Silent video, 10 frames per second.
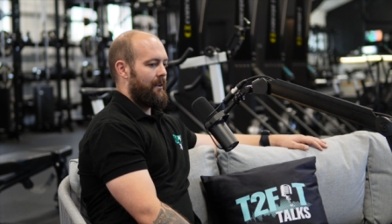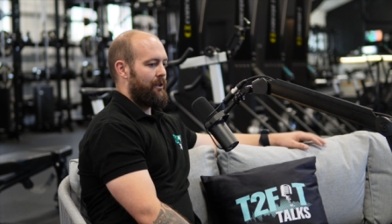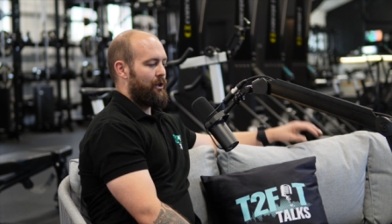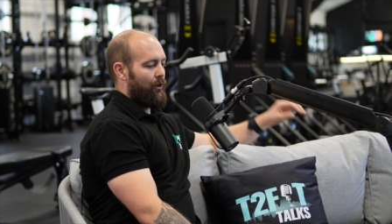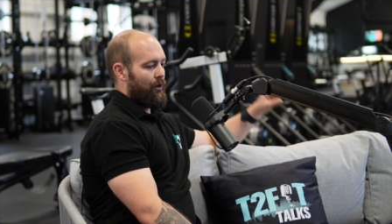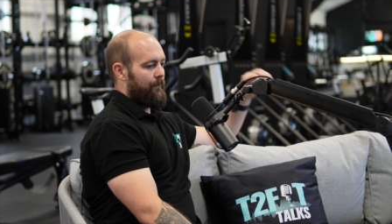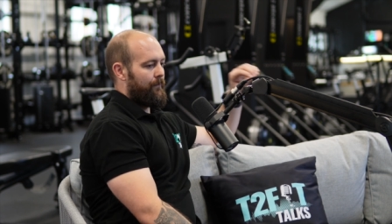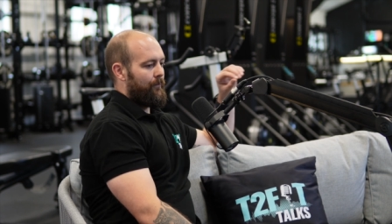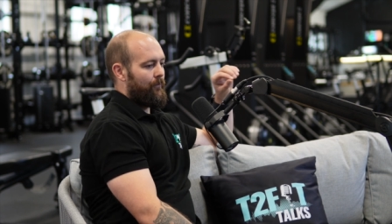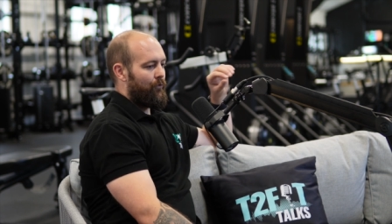You got to
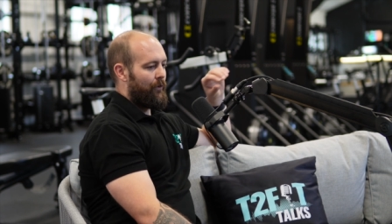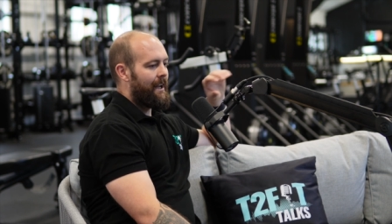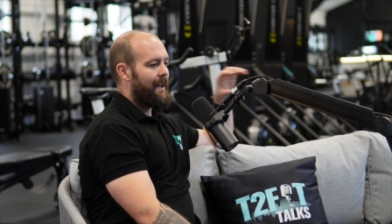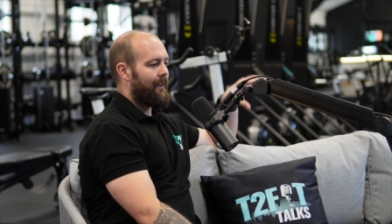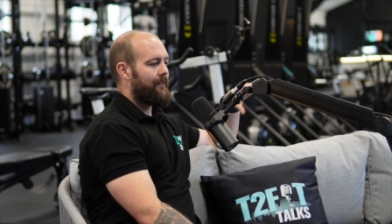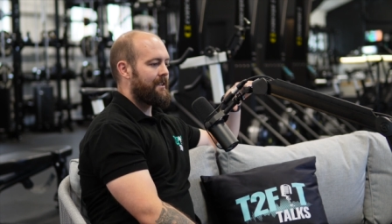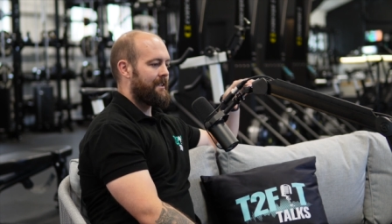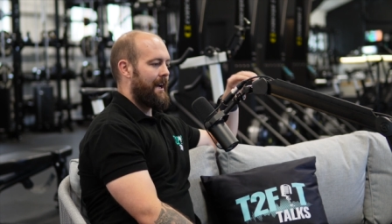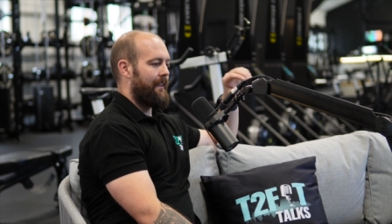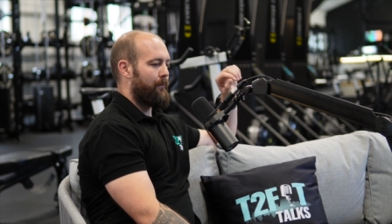really
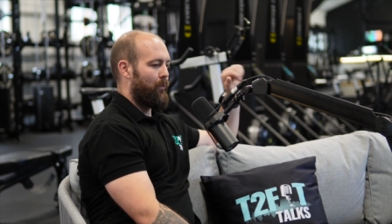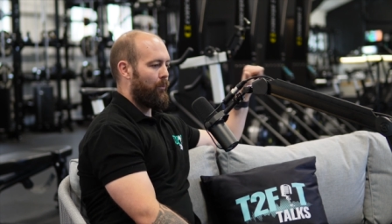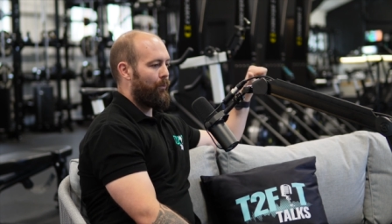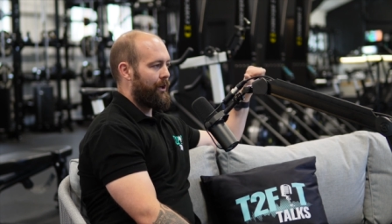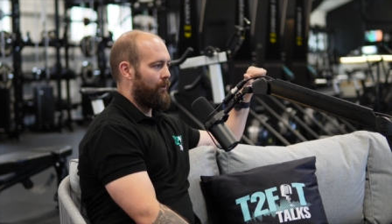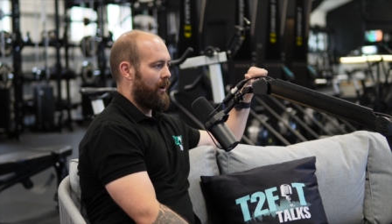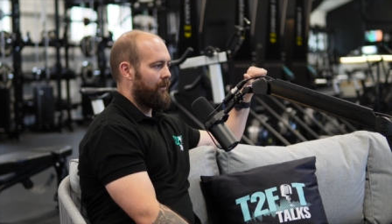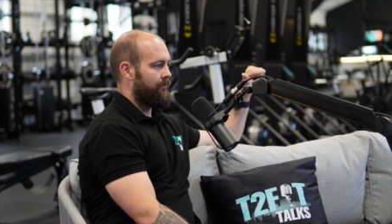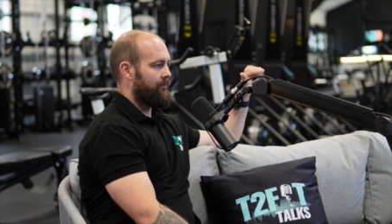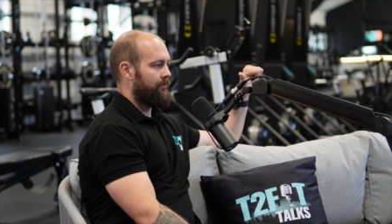understand, number one, where you are.